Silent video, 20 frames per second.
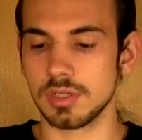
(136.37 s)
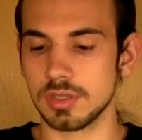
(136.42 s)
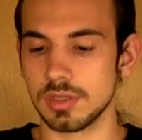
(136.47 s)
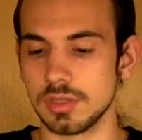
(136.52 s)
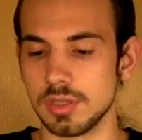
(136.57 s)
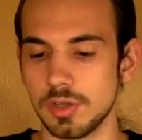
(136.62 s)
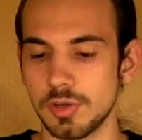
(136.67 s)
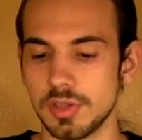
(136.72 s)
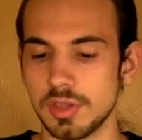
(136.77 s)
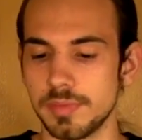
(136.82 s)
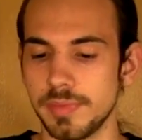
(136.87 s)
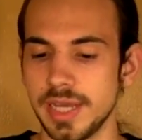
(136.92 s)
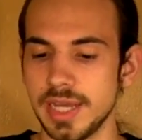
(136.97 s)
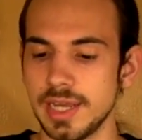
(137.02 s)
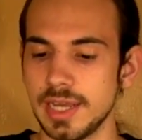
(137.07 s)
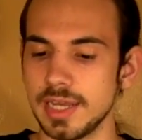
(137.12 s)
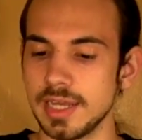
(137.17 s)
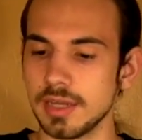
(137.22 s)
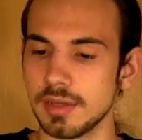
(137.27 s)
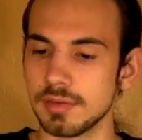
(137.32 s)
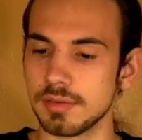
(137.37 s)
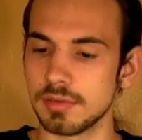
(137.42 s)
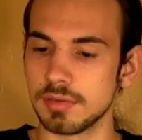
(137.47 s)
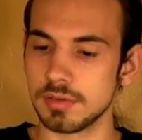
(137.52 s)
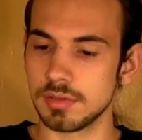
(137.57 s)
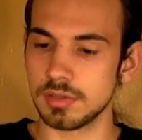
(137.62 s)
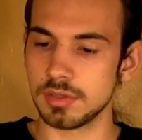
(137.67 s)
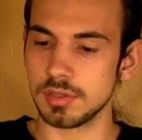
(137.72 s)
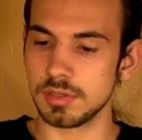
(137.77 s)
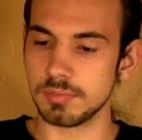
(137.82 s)
Load in the mag,
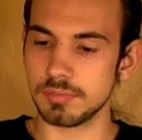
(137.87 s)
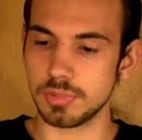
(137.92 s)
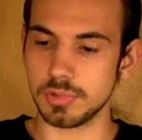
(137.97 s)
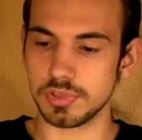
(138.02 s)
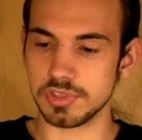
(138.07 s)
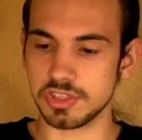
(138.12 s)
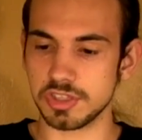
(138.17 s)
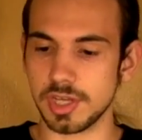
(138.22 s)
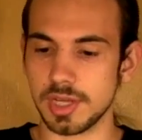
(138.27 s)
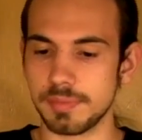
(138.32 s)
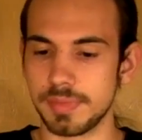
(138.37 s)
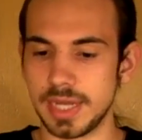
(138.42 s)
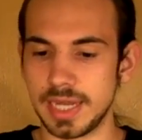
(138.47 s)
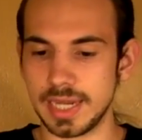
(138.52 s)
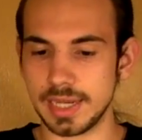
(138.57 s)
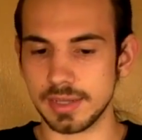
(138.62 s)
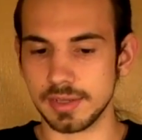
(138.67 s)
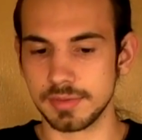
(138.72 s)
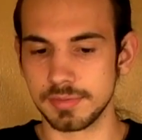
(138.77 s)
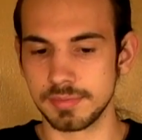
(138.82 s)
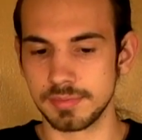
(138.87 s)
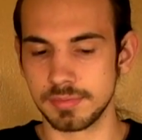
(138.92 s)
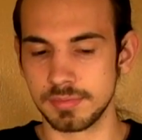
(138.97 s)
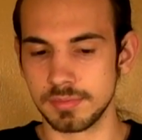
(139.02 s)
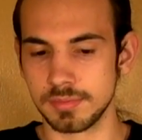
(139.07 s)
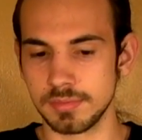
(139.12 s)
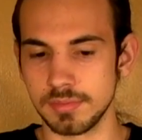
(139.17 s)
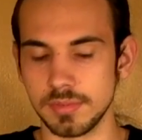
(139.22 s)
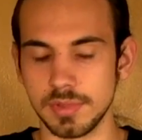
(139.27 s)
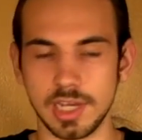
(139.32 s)
pull the slide back,
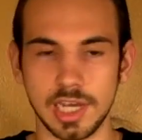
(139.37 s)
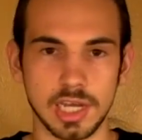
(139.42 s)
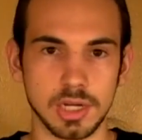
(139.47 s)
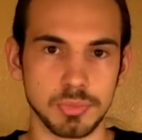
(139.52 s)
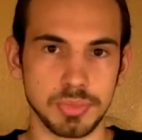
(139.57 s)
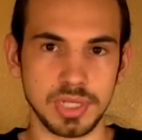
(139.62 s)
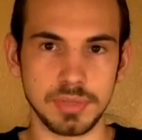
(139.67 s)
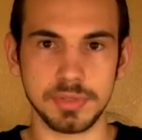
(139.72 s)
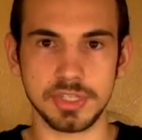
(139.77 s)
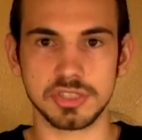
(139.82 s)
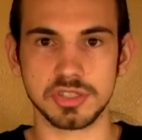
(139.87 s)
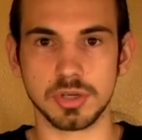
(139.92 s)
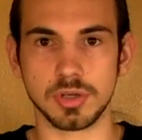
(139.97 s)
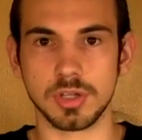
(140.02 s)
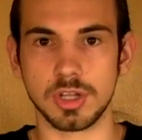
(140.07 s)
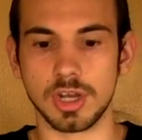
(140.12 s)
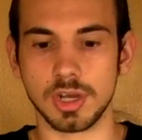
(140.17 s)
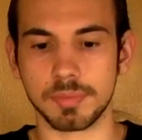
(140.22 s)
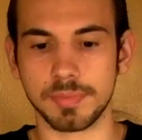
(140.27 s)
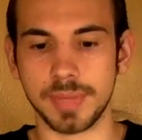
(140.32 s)
out of BBs, it'll lock